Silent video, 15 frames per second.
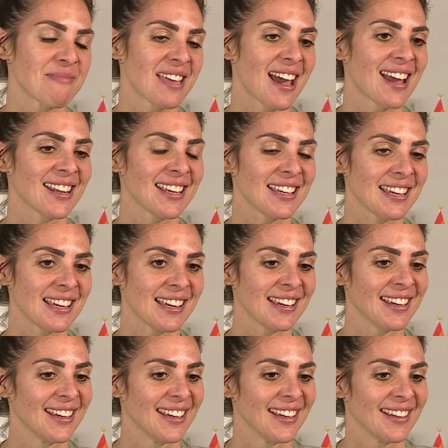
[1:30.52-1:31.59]
that
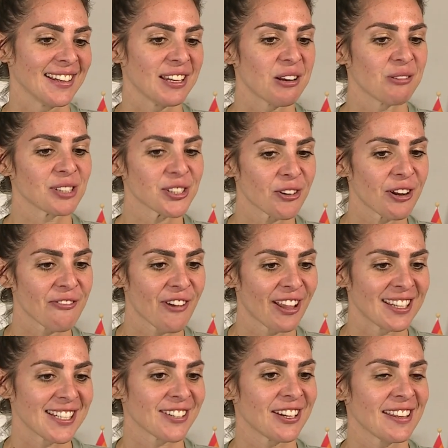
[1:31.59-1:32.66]
he, started
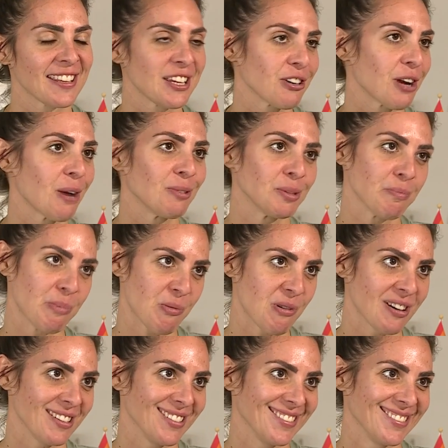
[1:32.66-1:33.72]
volunteering the year I was
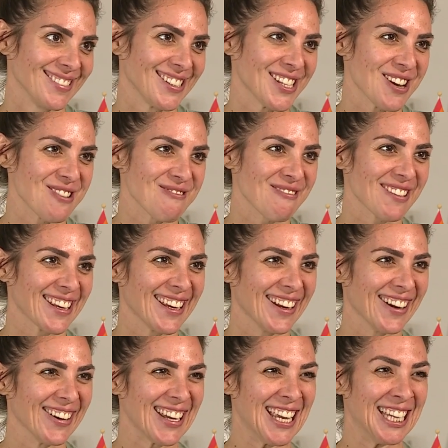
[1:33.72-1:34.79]
born. So,
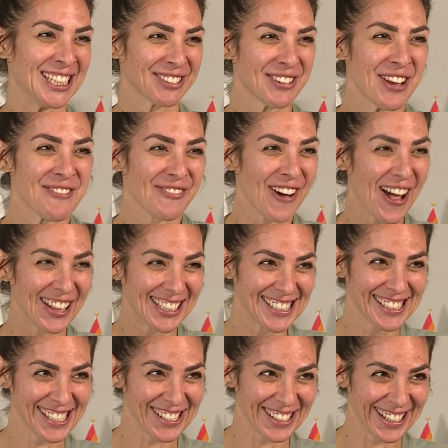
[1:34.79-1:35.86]
he's been
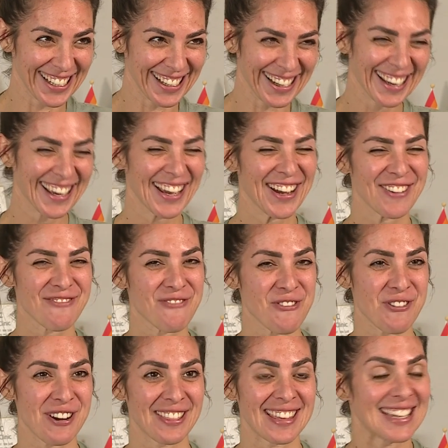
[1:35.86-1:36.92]
volunteering
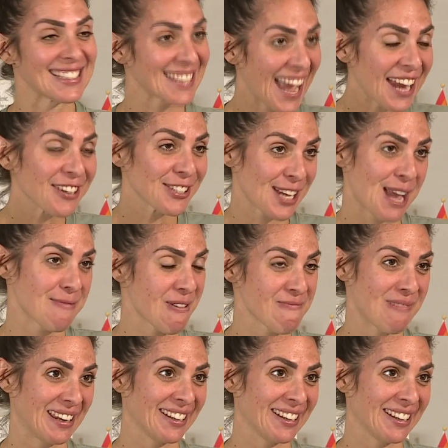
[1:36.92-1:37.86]
for the entire time I've been